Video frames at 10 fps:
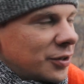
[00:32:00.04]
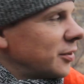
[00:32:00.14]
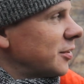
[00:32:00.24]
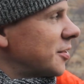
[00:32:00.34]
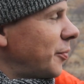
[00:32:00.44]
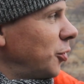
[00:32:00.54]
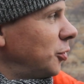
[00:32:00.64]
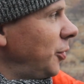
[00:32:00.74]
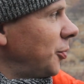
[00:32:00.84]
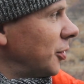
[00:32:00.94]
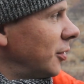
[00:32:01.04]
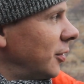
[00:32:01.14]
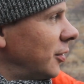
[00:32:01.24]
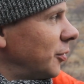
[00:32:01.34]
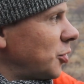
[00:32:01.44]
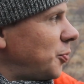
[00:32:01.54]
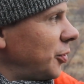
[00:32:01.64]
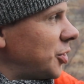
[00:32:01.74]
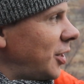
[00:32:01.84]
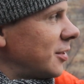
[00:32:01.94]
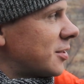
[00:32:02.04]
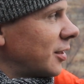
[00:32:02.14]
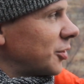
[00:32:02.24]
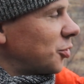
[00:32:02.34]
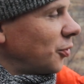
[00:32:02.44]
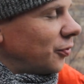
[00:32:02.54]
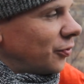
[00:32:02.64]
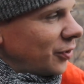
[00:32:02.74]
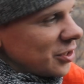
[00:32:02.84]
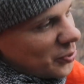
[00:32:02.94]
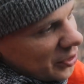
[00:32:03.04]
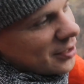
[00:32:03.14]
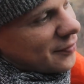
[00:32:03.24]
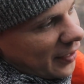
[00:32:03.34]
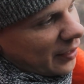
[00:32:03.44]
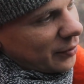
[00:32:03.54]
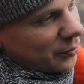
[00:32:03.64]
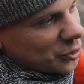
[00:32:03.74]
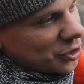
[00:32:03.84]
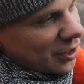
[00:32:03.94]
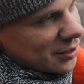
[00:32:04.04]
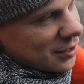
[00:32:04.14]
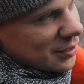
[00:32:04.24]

for my smile, but can we say that you sleep with fairies?